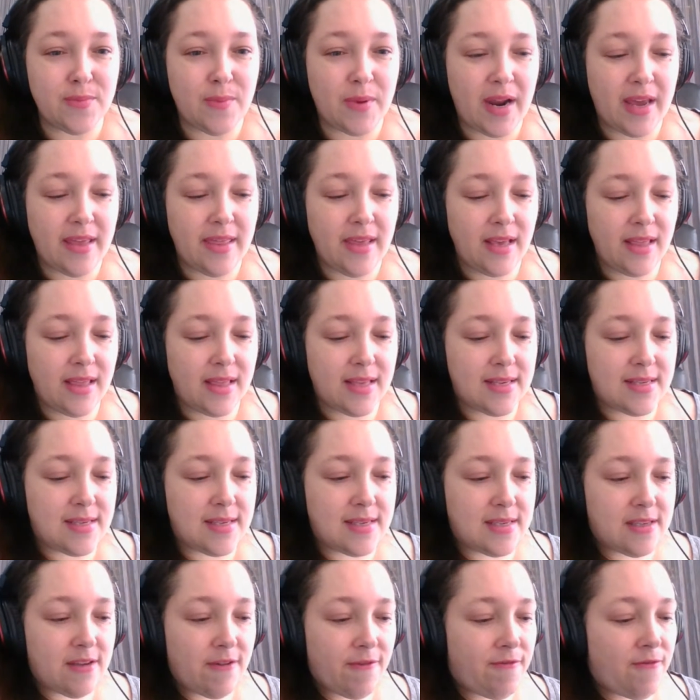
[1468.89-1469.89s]
but I think this
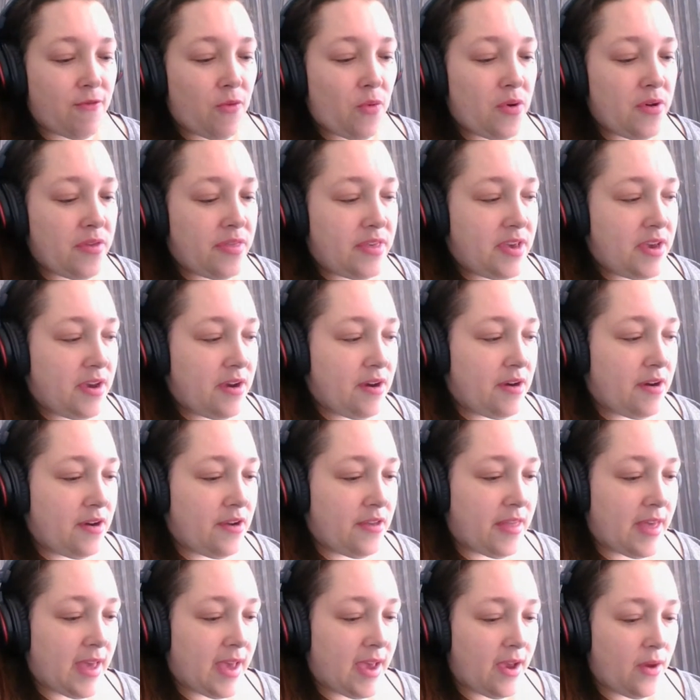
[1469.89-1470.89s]
is the 4th year
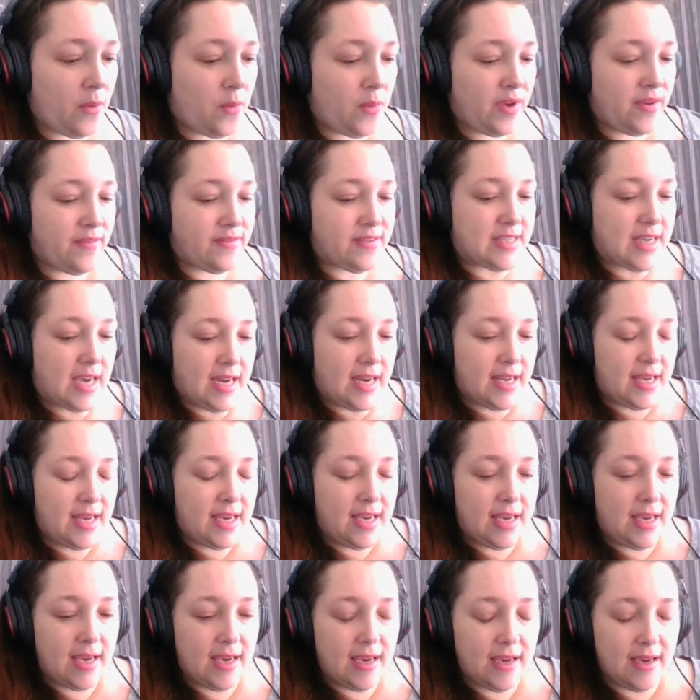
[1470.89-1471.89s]
that we've done
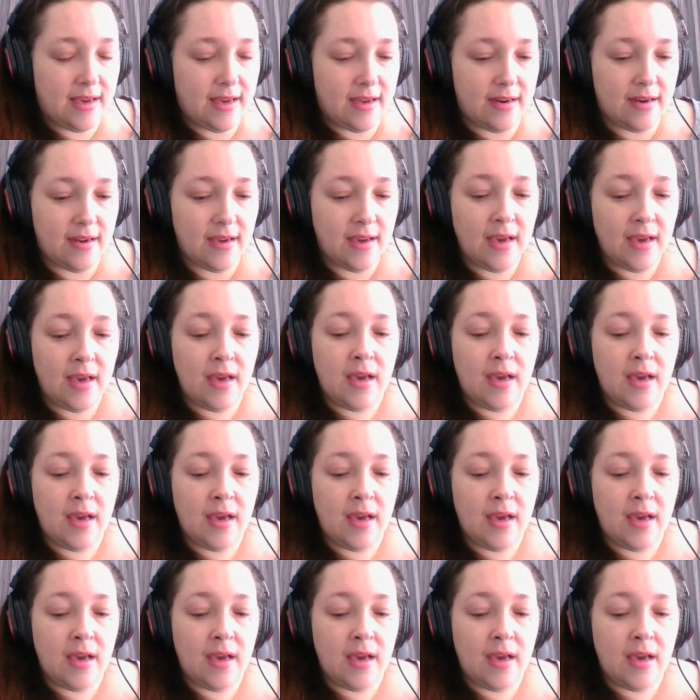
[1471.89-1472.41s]
it. And